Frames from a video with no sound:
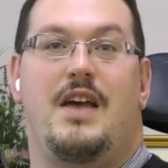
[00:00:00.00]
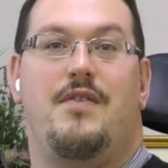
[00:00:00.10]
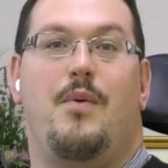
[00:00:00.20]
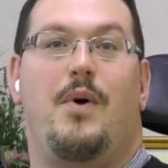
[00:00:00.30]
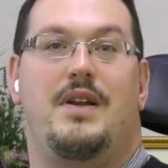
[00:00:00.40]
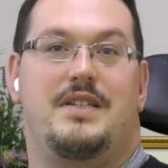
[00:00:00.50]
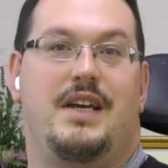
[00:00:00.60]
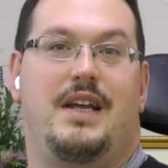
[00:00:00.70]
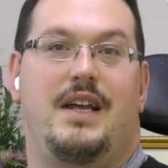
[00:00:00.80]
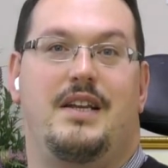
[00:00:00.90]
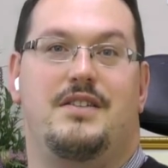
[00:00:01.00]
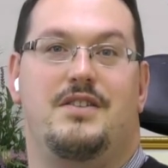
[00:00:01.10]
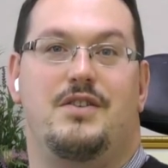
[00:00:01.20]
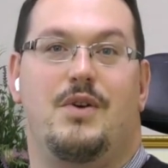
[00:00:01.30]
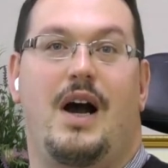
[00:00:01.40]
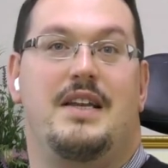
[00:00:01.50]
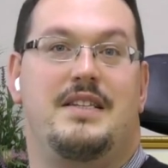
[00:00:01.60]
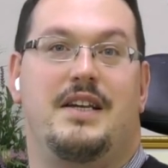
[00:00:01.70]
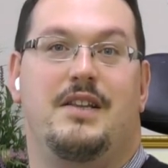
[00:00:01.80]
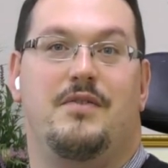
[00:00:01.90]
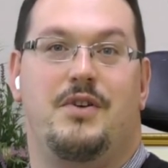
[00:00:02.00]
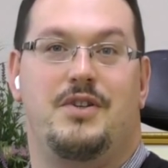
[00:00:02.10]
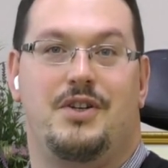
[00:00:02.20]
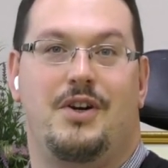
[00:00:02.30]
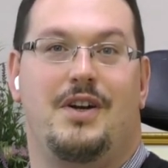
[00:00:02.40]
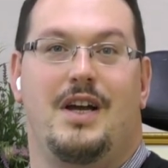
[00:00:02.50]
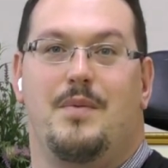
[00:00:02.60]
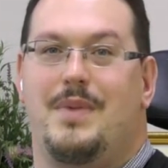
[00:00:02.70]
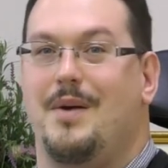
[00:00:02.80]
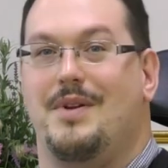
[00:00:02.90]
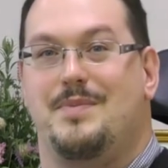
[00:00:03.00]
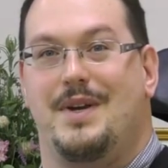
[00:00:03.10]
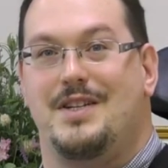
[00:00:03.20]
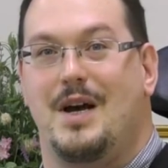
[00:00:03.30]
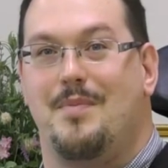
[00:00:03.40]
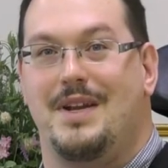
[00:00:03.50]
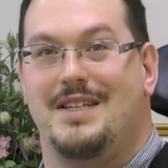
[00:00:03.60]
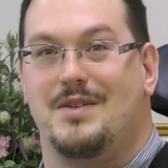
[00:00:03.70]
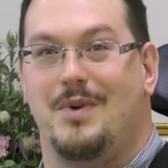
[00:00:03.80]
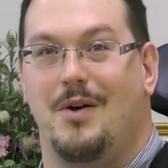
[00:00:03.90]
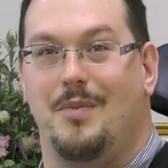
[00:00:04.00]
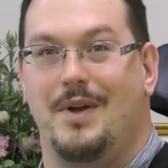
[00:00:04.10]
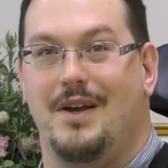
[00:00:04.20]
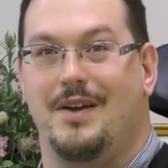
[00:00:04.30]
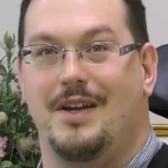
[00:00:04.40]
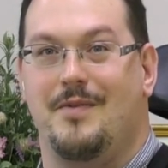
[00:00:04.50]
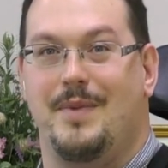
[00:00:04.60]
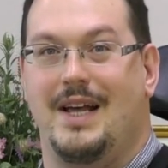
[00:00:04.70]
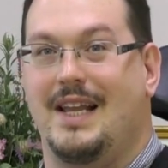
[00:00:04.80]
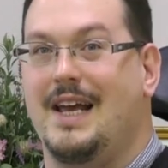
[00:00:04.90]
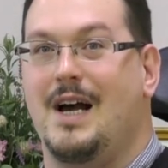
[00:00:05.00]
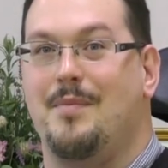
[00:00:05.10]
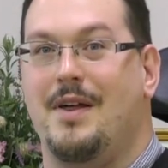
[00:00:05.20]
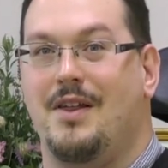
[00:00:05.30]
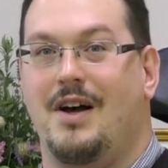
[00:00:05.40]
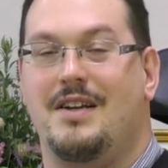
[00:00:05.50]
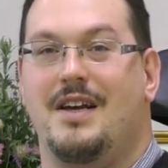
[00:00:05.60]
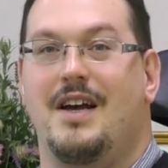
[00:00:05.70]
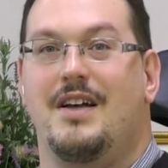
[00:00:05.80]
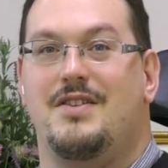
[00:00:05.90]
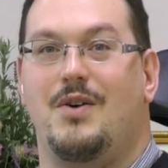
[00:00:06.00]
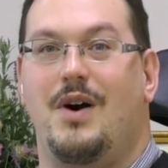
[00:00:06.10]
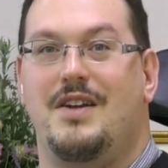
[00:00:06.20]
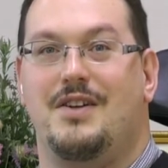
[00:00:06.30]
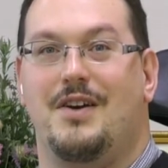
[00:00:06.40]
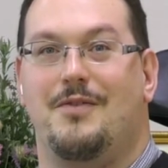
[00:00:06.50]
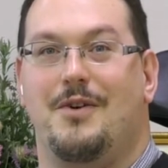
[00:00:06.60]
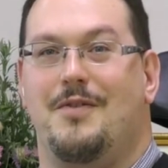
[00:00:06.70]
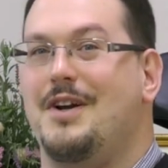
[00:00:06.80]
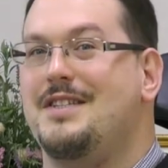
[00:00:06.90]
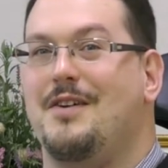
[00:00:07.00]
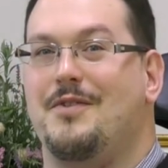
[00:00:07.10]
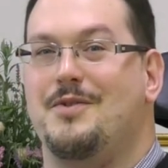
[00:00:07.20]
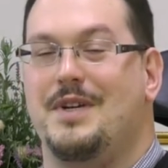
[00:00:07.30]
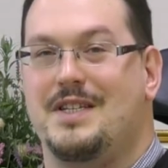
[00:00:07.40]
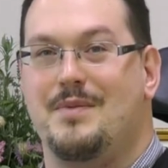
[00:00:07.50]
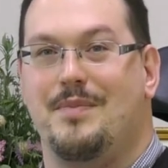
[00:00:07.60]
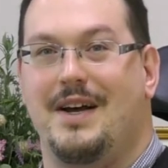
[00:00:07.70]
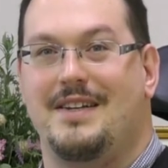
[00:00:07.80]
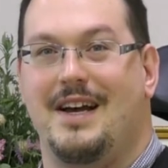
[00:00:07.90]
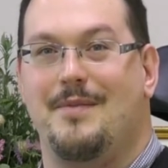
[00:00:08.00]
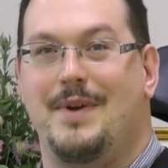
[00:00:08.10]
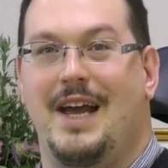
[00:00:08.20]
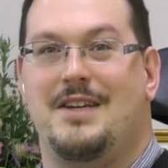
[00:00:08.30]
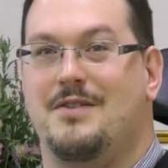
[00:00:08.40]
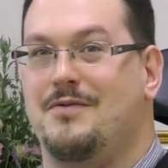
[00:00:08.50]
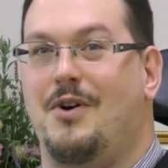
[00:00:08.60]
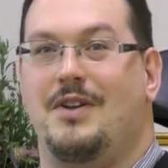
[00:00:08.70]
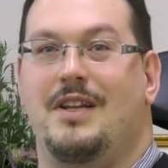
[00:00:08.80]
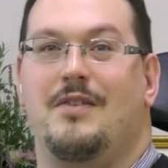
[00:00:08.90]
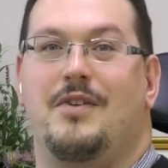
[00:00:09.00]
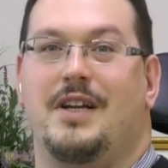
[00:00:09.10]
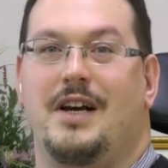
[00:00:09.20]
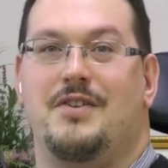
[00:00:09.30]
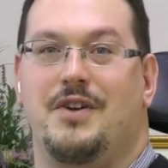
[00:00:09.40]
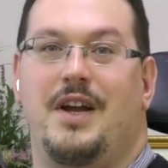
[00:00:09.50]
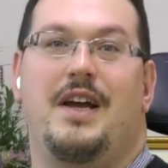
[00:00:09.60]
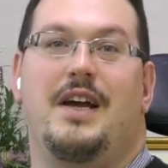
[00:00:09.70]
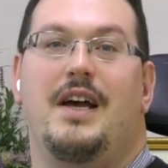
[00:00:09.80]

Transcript: if I want to get into IT in the future, being able to speak Japanese as well would be give me a leg up, I thought. So I took it for a very selfish reason, but I began to fall in love with the country.